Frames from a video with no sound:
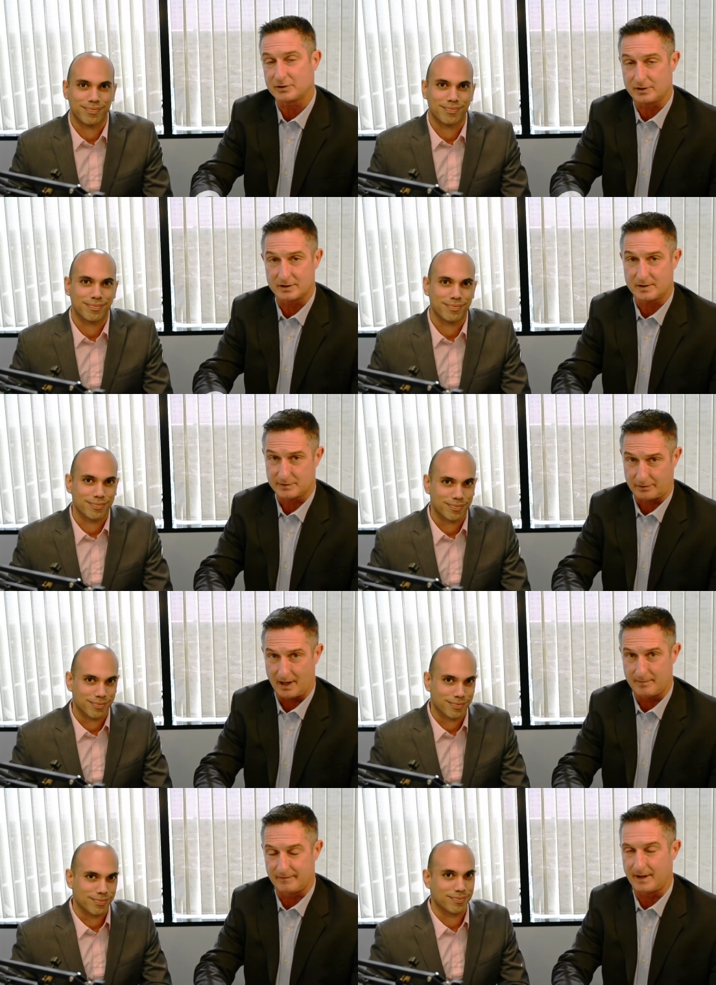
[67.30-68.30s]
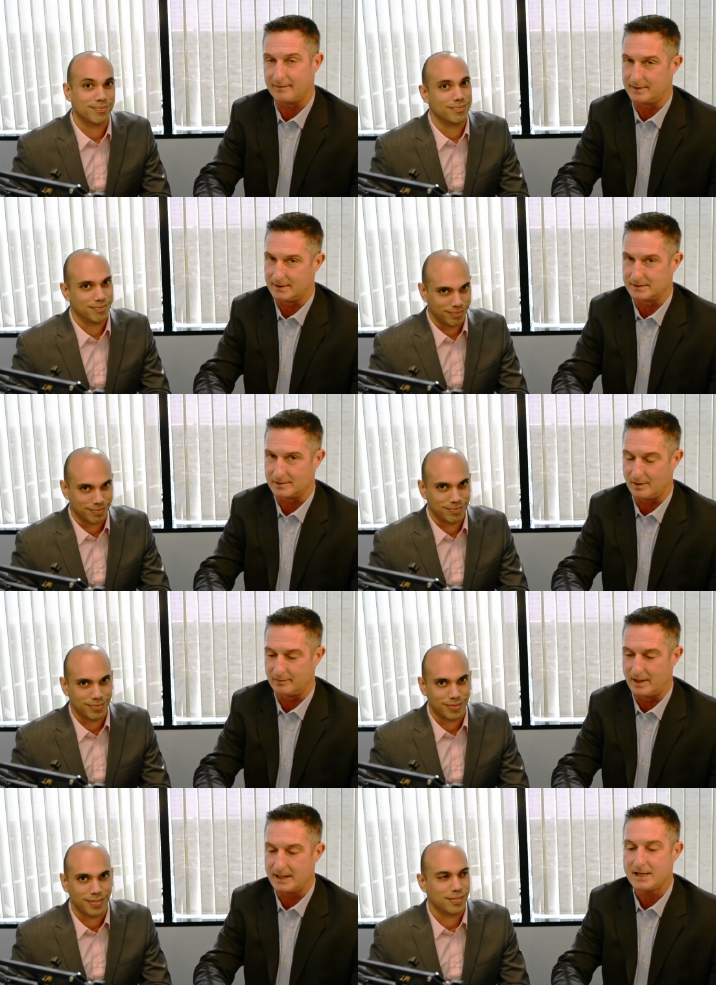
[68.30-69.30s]
Speaker 1: sure you subscribe if you haven't done so
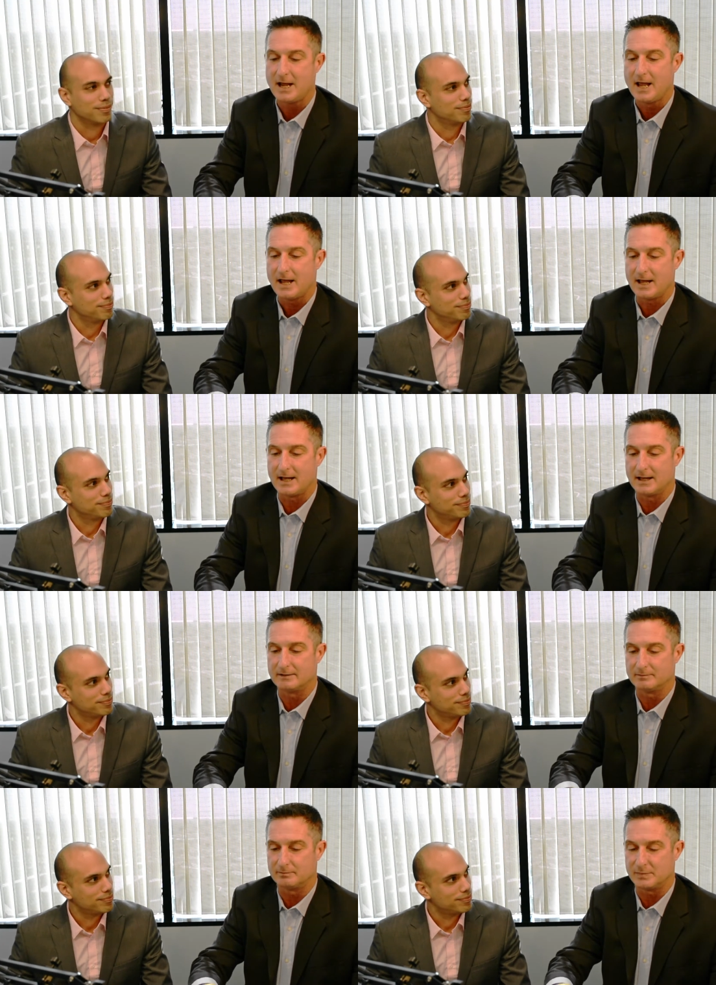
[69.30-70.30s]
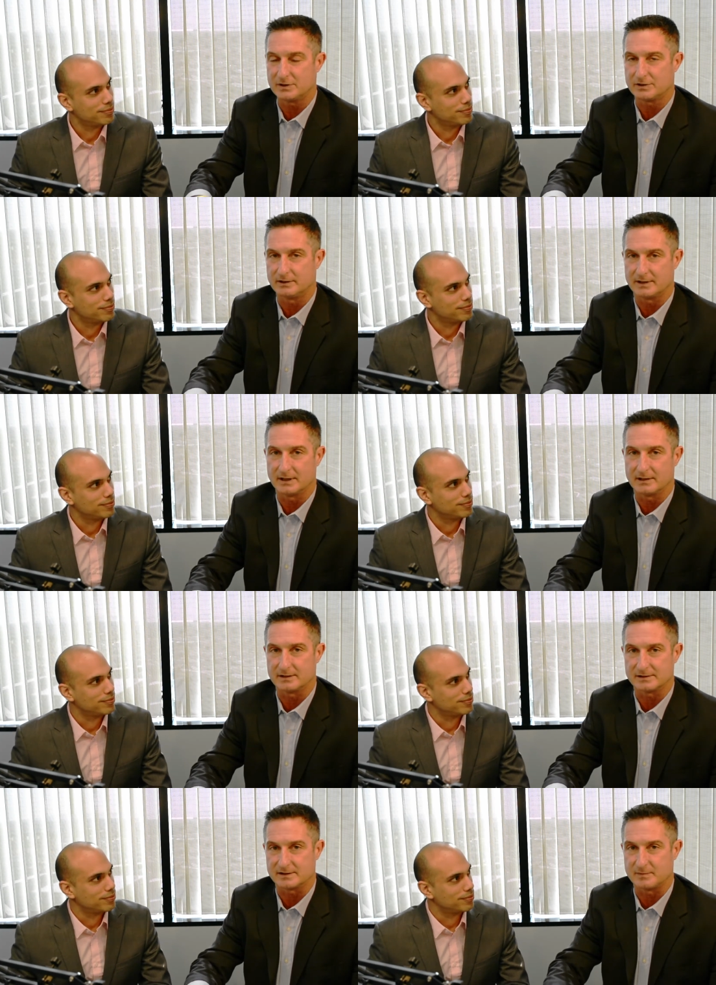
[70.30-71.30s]
already. And be sure at the end of
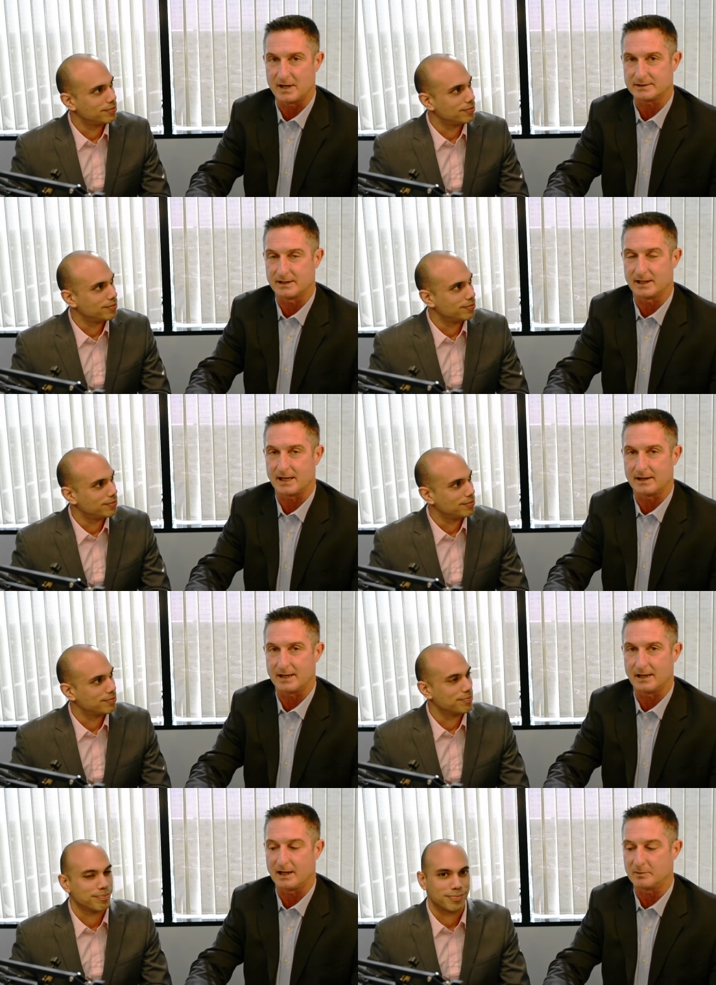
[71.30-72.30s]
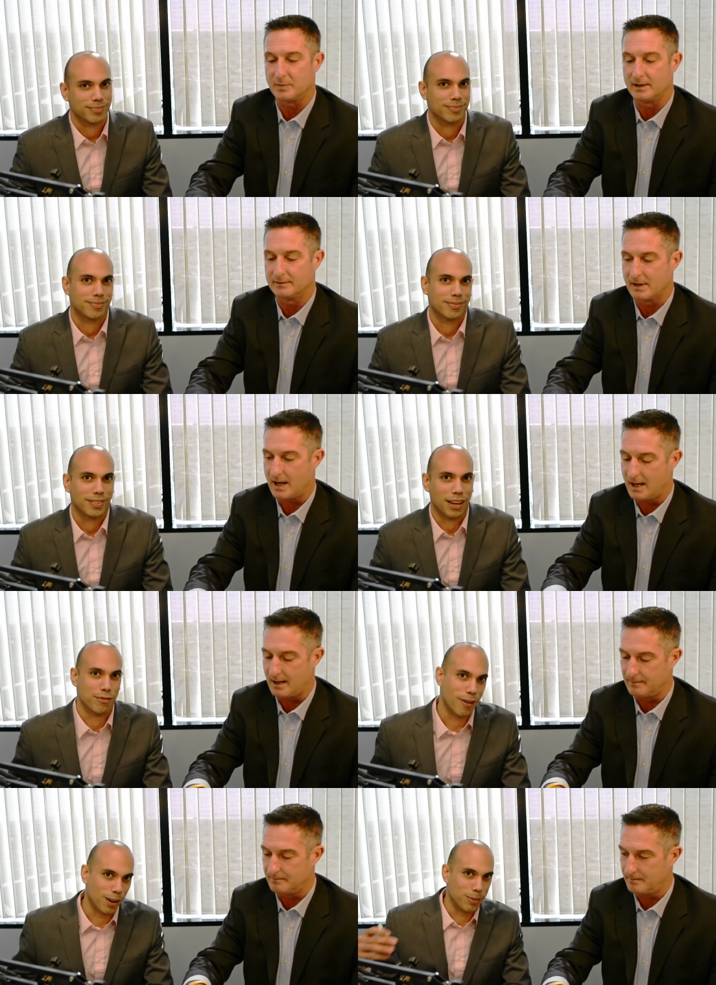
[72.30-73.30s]
this to smash the heck out of that like button. Um,
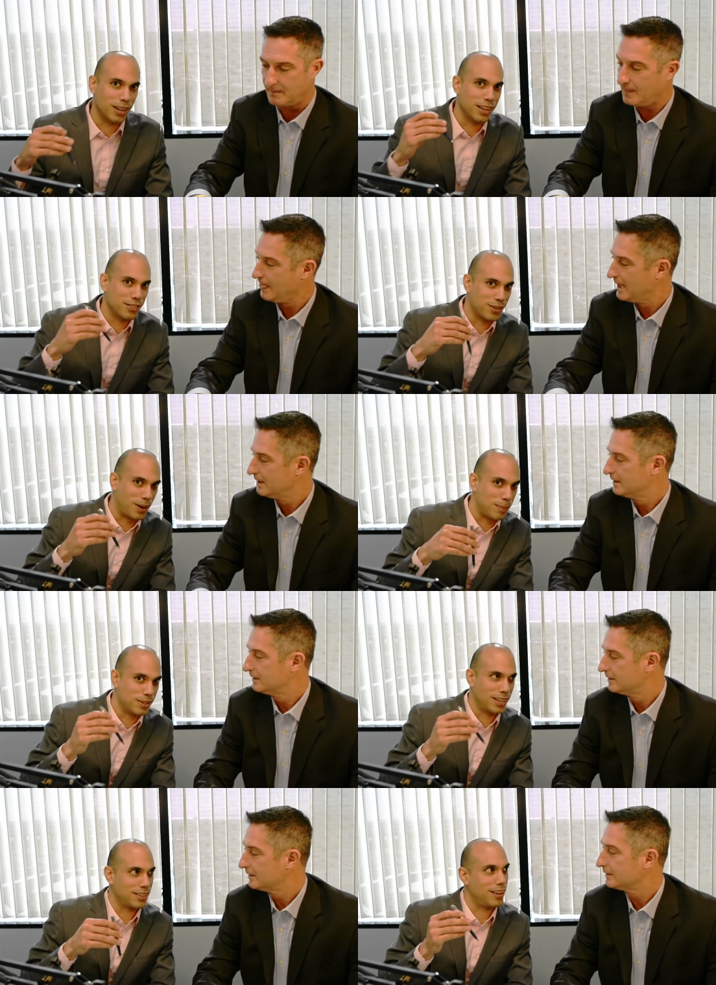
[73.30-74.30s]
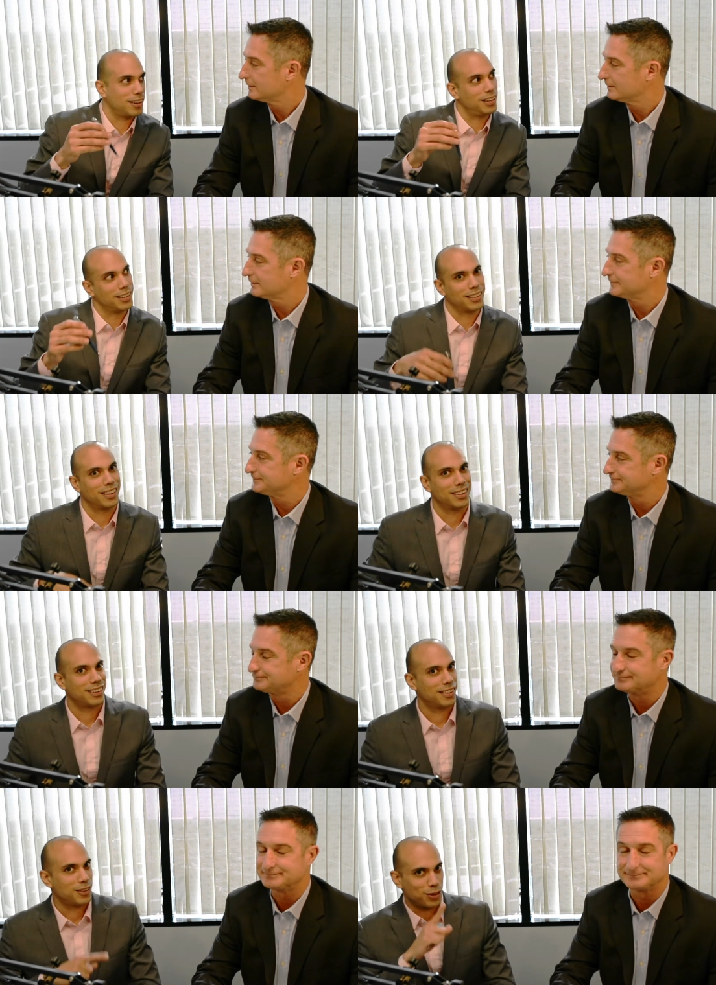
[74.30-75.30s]
follow
Speaker 2: me on Instagram and TikTok, LinkedIn.
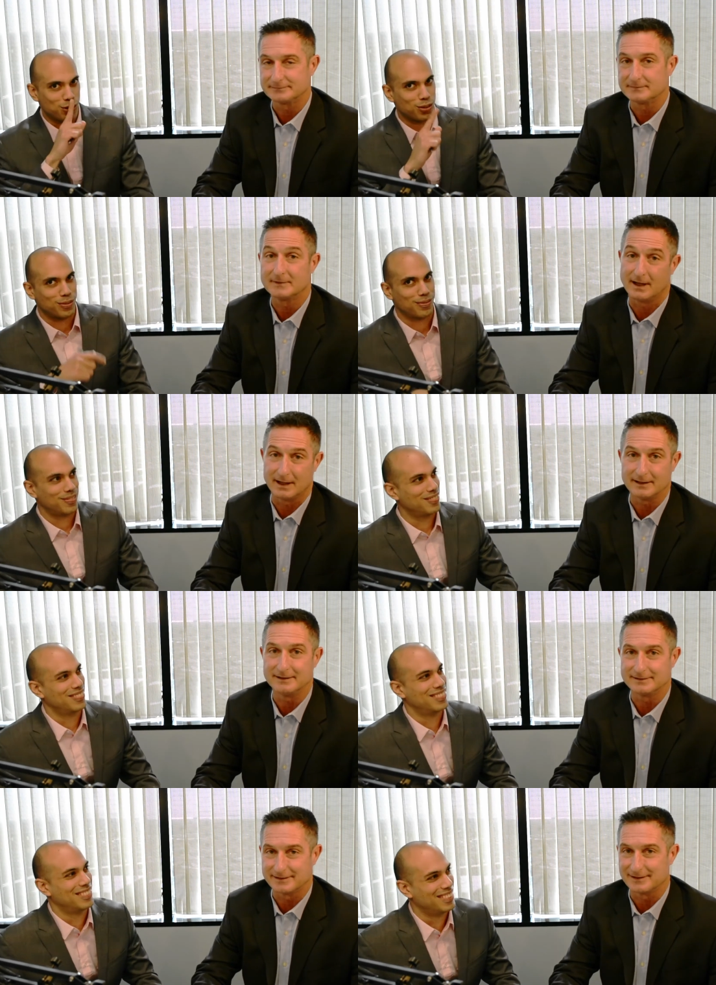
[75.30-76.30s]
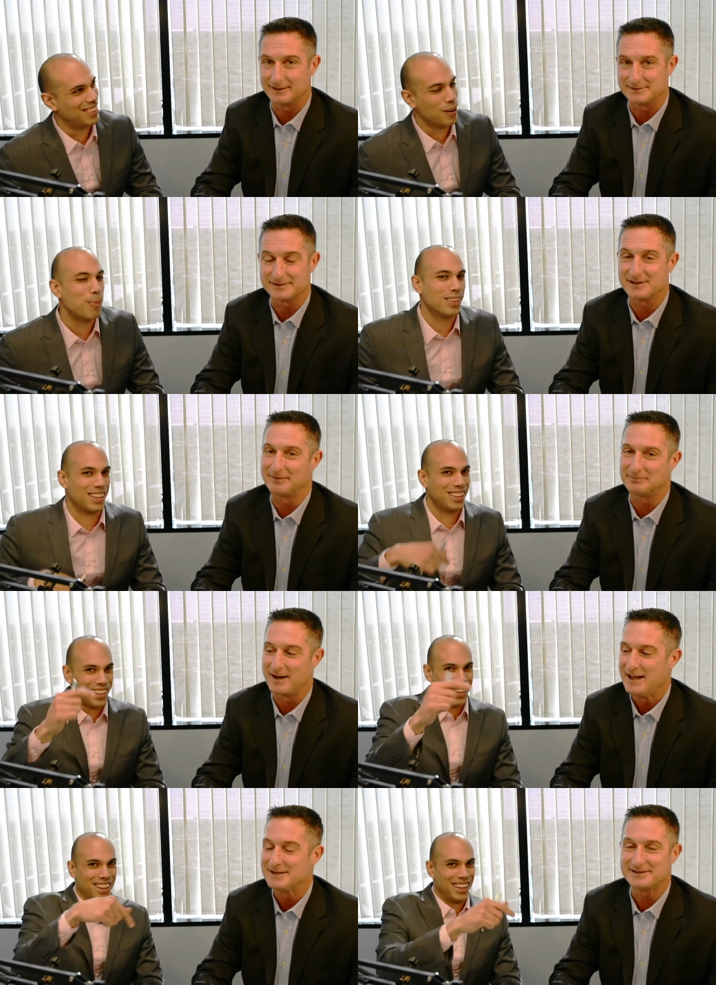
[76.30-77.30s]
Speaker 1: Yeah, he's, he's a
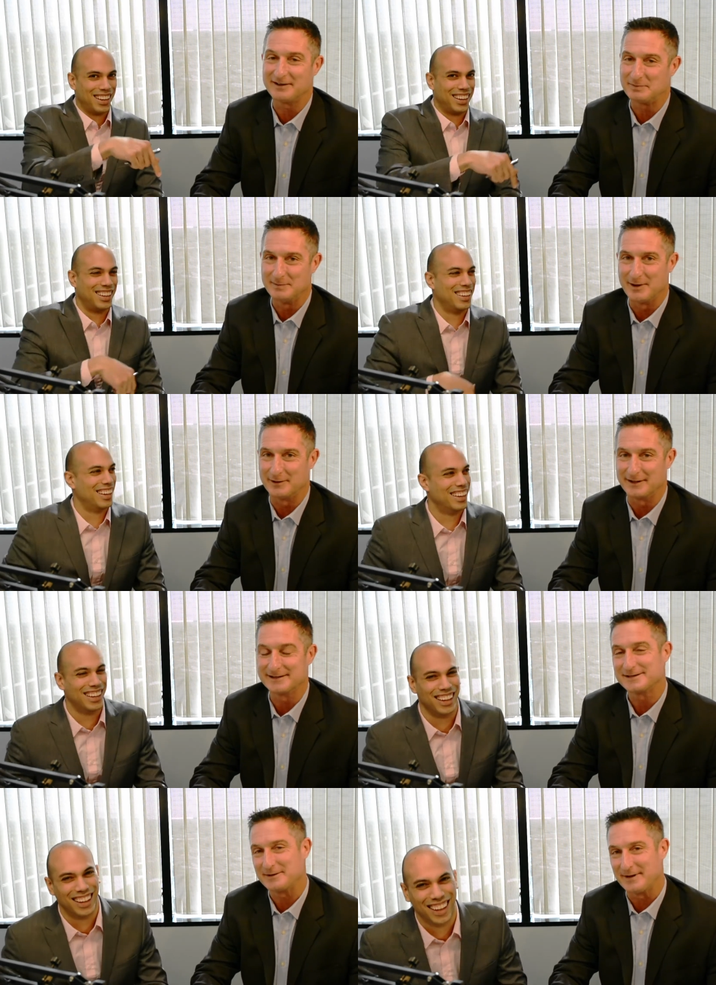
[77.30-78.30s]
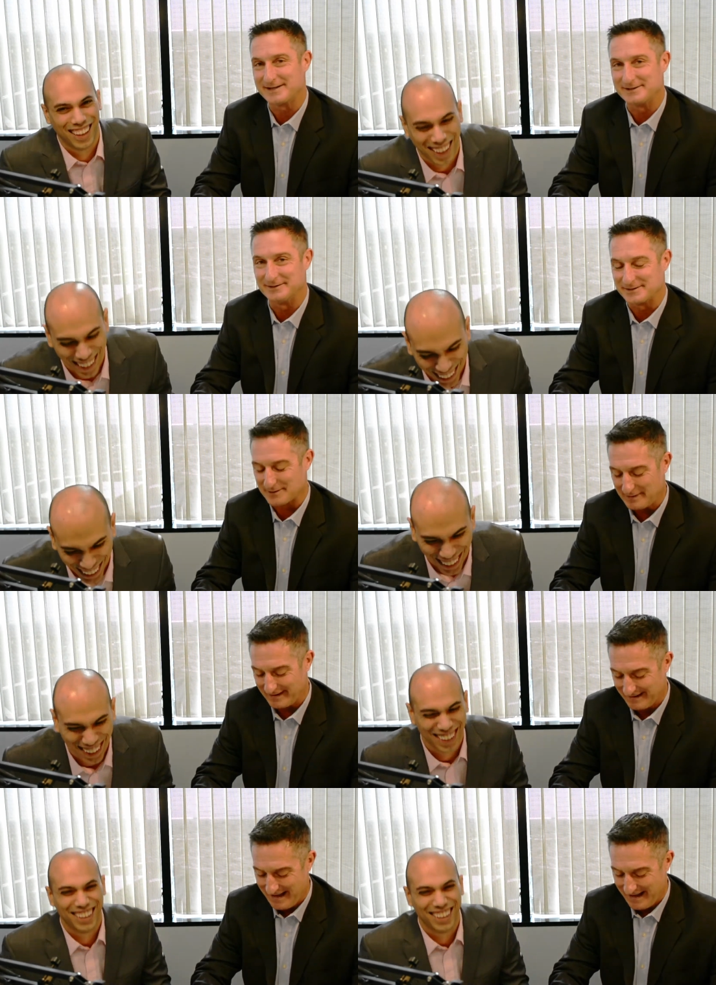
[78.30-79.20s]
self, self promoter. You can see why he's doing so well.